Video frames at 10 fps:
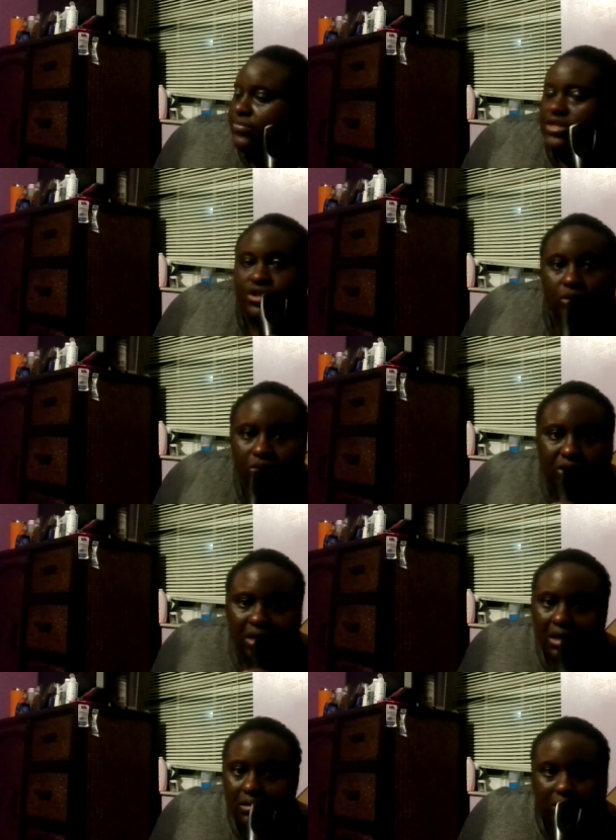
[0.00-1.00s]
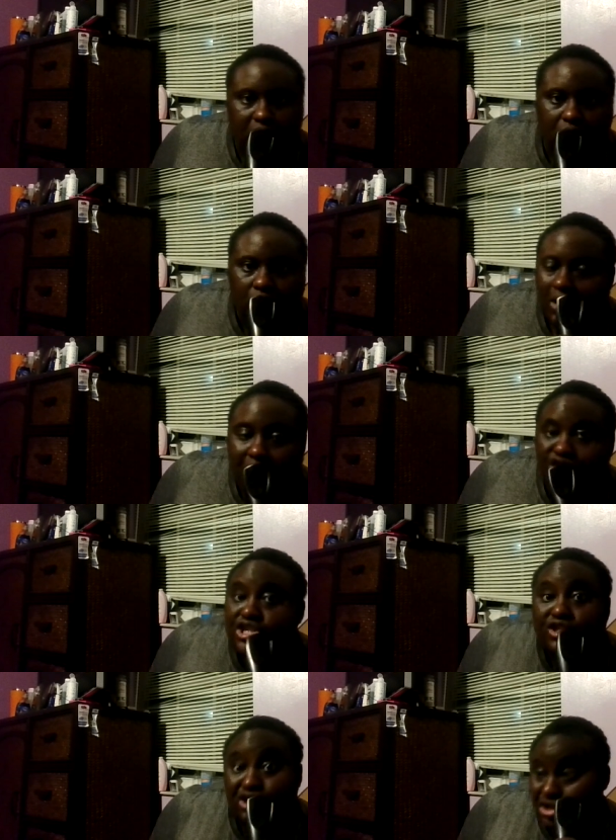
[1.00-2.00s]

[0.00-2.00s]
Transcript: she gonna start you know she she